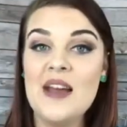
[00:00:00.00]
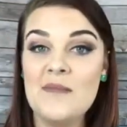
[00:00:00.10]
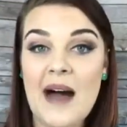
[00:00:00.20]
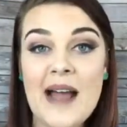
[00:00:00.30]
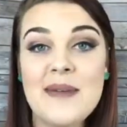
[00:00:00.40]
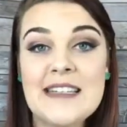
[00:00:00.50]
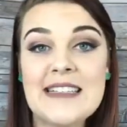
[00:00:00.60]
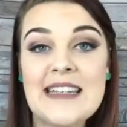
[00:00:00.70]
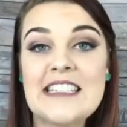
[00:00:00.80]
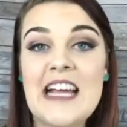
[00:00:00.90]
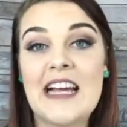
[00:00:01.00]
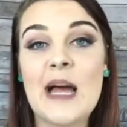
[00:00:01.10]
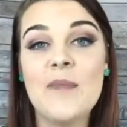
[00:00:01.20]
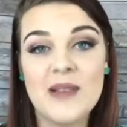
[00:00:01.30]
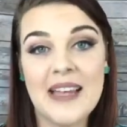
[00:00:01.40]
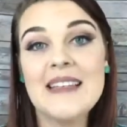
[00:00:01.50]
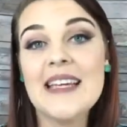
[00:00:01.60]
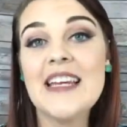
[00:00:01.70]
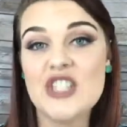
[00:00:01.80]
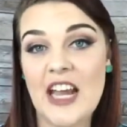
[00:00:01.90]
my business
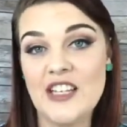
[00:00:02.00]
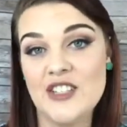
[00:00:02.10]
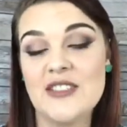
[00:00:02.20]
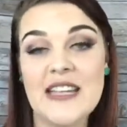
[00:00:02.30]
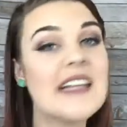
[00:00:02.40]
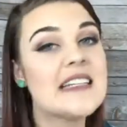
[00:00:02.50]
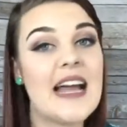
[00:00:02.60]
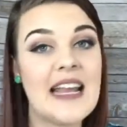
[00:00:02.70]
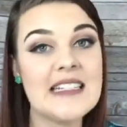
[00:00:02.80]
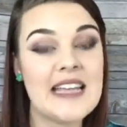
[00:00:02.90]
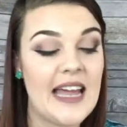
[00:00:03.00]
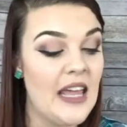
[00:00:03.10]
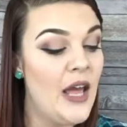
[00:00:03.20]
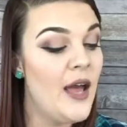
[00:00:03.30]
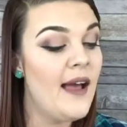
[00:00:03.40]
completely changed. It was like night and day.